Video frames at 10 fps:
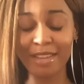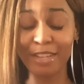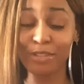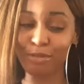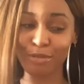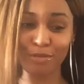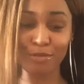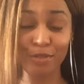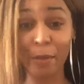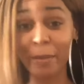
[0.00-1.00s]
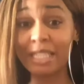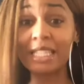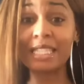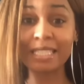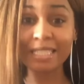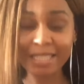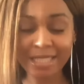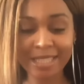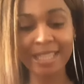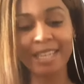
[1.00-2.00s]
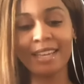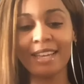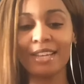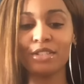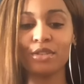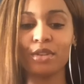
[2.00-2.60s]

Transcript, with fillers: intro you know made sense to